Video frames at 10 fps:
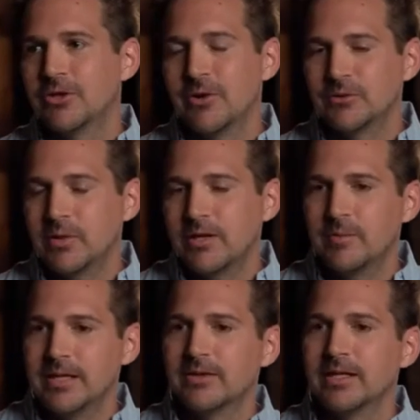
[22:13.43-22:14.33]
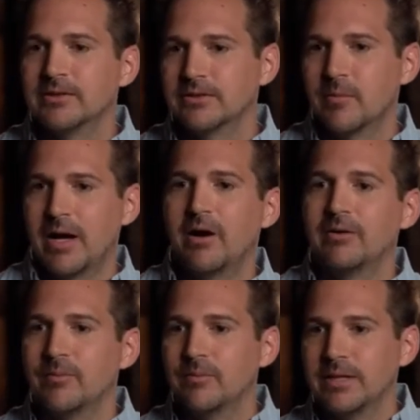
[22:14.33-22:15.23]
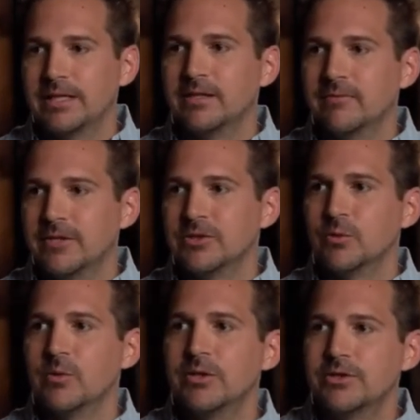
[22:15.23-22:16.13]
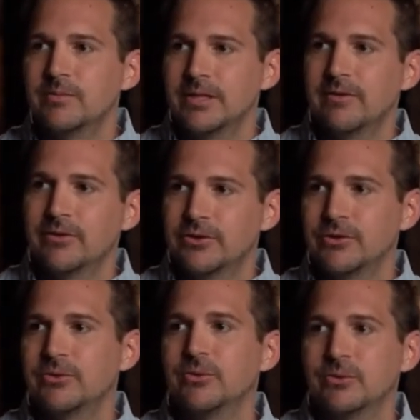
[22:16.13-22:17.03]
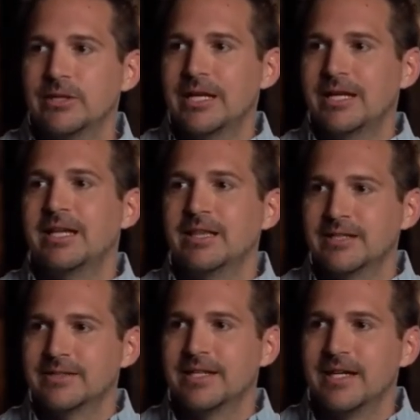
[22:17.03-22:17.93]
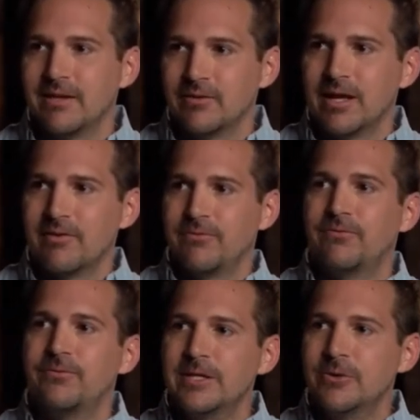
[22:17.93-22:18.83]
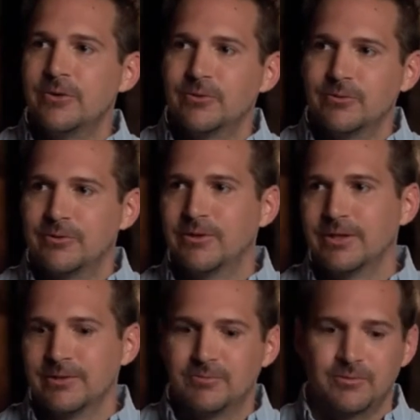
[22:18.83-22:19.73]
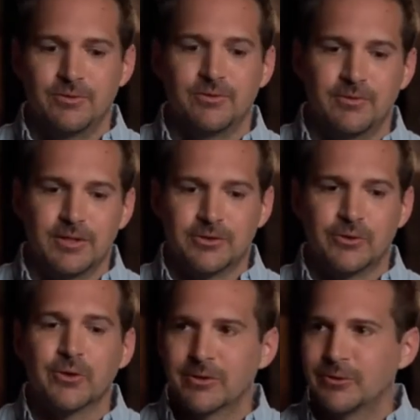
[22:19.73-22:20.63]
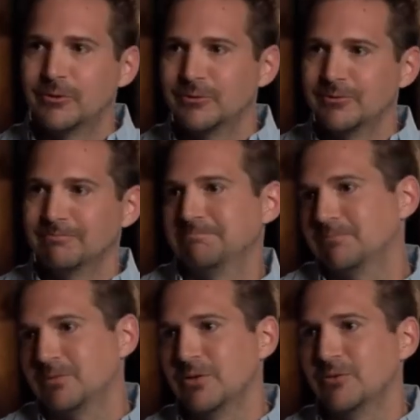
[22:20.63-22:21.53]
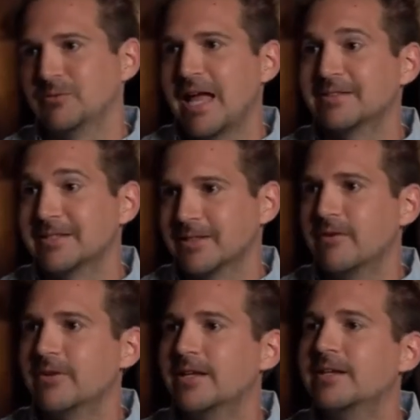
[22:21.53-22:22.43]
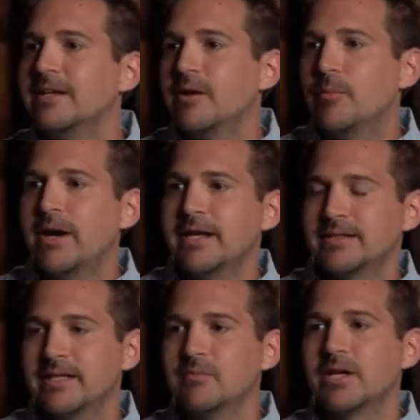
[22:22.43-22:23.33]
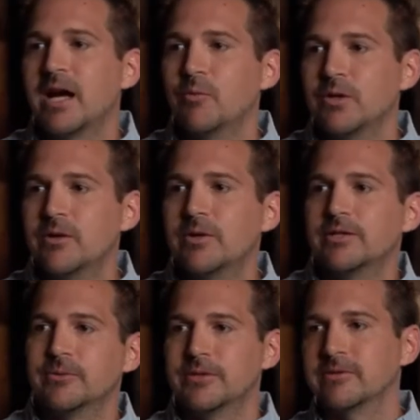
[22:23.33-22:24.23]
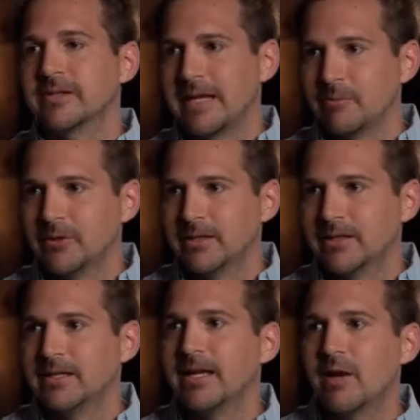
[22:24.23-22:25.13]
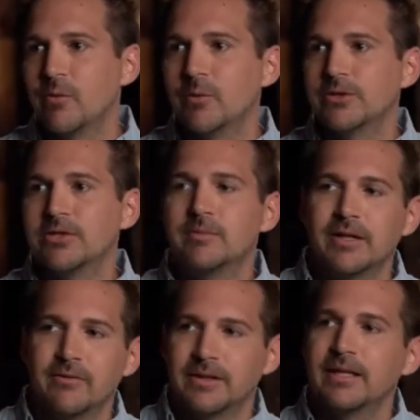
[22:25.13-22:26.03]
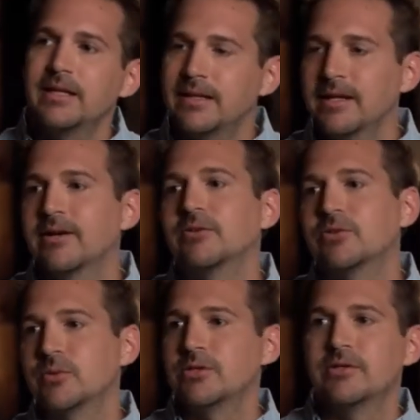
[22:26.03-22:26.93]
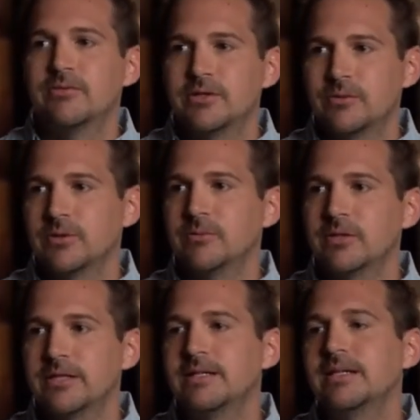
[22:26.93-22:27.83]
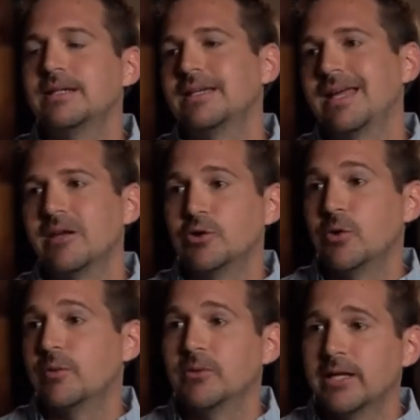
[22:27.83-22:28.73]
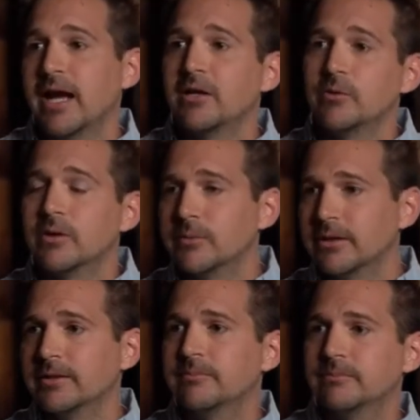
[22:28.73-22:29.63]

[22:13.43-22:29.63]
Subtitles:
So it's one of the big things about being in a division. We want you to be able to enlist in it and feel the historical, essence of it. But at the same time, we don't want it to restrict gameplay. And we want you to be able to get in there, switch your division when you want, and go and play how you want to play.